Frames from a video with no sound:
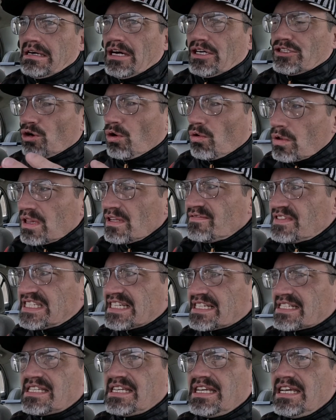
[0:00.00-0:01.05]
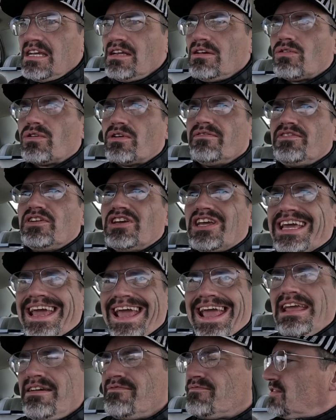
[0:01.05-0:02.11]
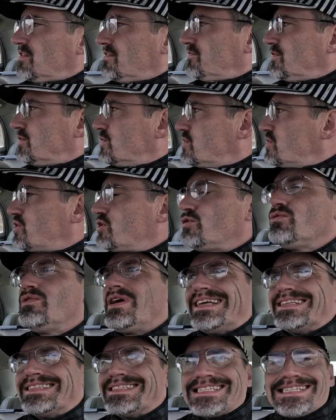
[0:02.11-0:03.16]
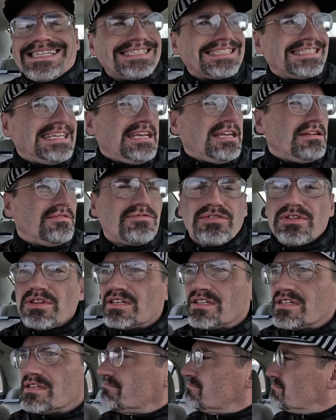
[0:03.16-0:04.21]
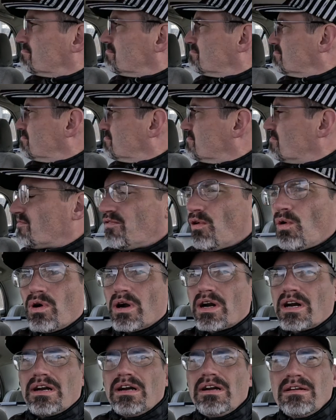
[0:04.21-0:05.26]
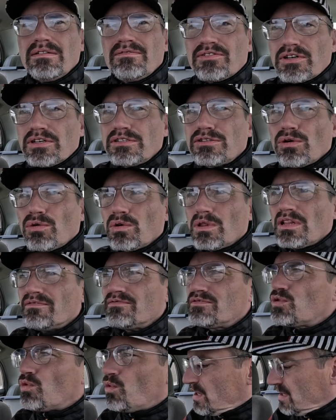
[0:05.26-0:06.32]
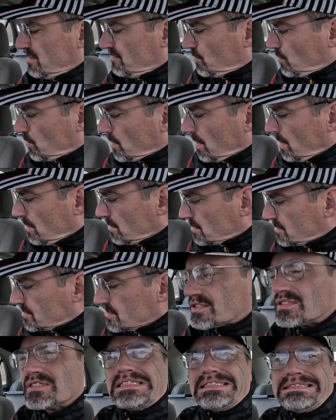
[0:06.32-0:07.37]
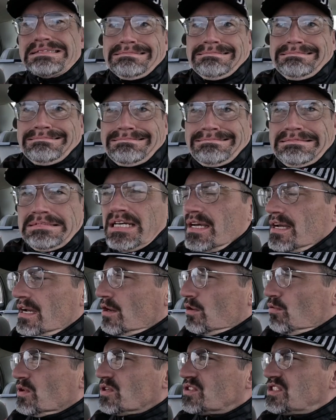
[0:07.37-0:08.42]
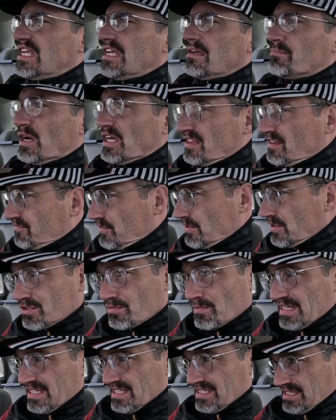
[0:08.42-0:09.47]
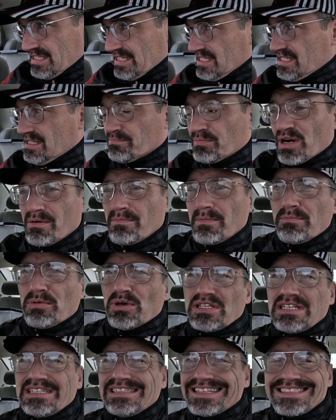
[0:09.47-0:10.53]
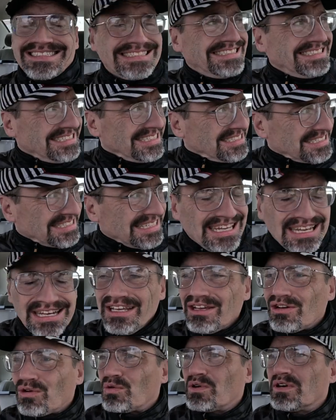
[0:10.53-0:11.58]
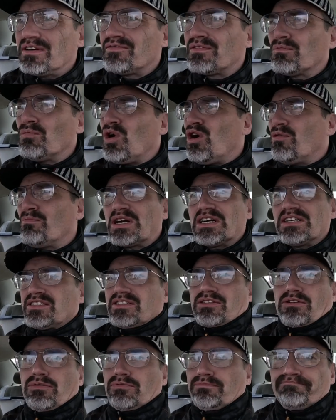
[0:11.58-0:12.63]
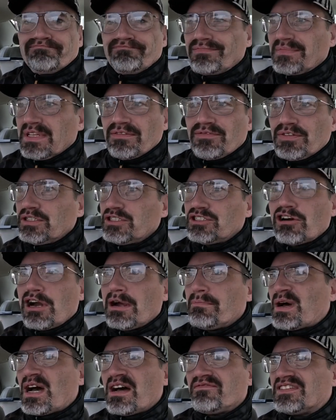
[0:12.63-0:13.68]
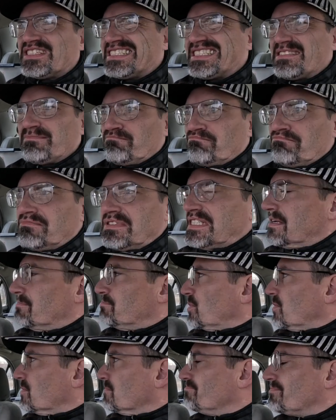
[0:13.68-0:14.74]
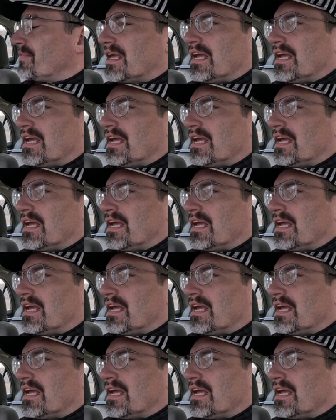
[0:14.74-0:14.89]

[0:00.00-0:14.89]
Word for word: a total of 16 or if you get eight for the first two and 16 for the four for a total of $24. We'll see, but the first one is this apartment building that's just kitty corner from Walmart. So first drop off is simple.